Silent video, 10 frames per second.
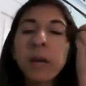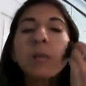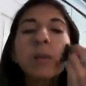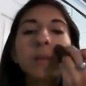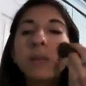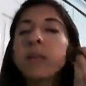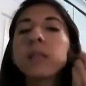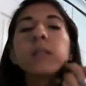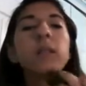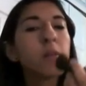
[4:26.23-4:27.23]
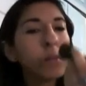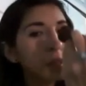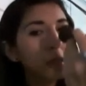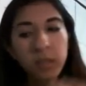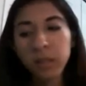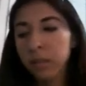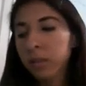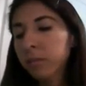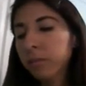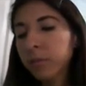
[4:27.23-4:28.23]
backwards E on one cheek,
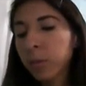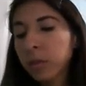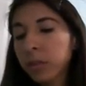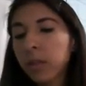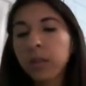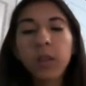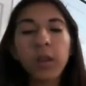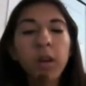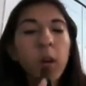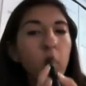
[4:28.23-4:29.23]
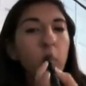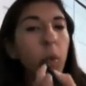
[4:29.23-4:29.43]
forward E on the other,